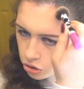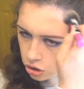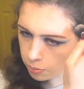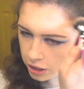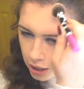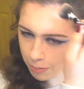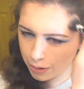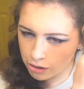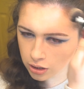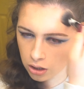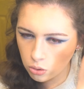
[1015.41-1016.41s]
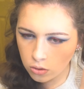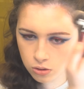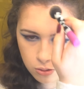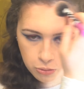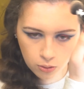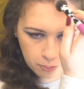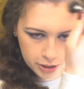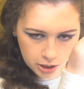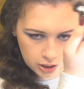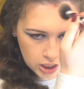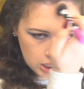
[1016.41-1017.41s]
should be like barely noticeable,
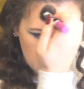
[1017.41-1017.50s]
but